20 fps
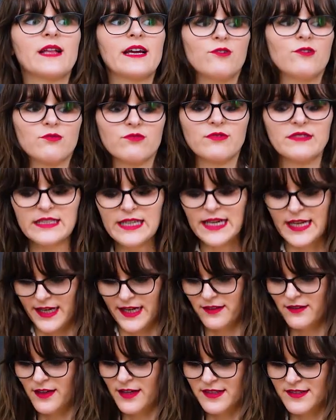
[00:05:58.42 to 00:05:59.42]
like really
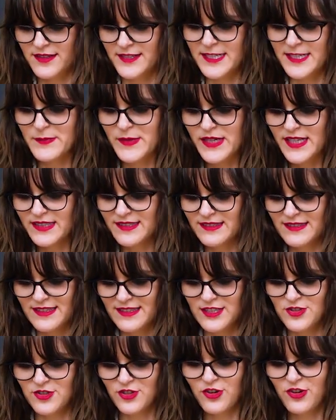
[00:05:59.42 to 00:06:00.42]
getting a lot of cinnamon.
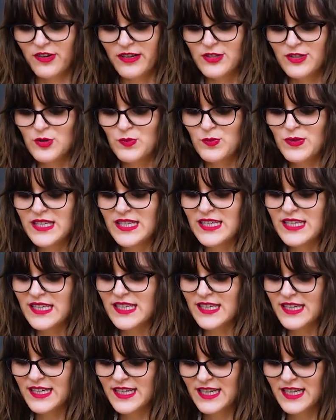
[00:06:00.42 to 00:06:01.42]
These are going to
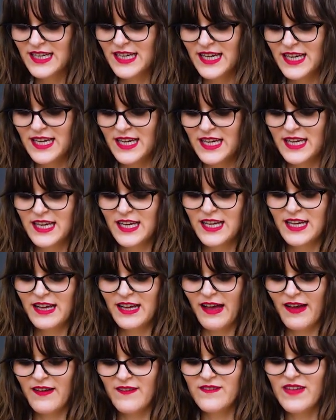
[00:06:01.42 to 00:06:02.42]
be
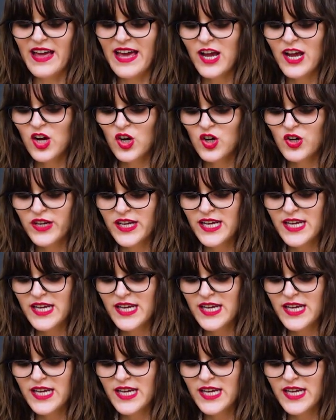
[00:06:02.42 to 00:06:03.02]
very